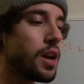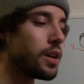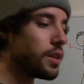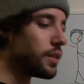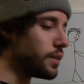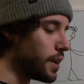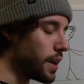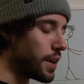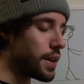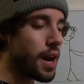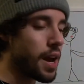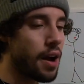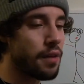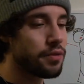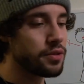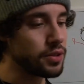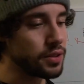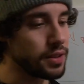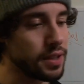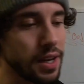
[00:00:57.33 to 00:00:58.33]
date
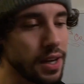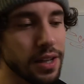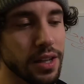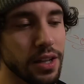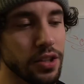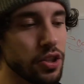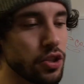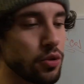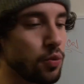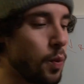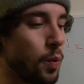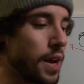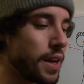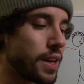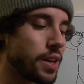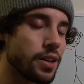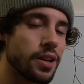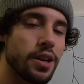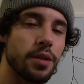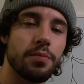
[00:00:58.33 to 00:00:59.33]
after date, and just
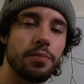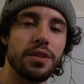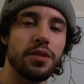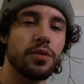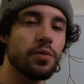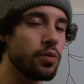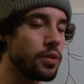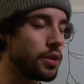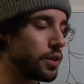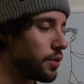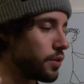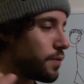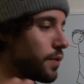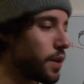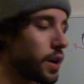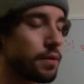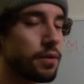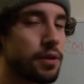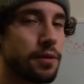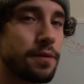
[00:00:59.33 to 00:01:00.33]
waking up in
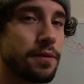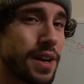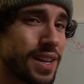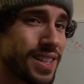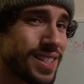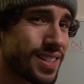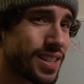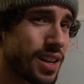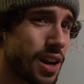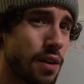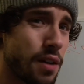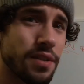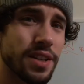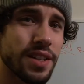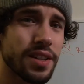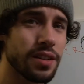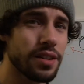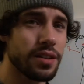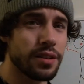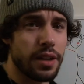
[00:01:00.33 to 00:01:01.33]
front of her face every
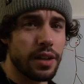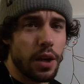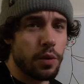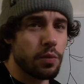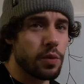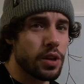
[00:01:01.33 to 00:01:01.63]
single day. We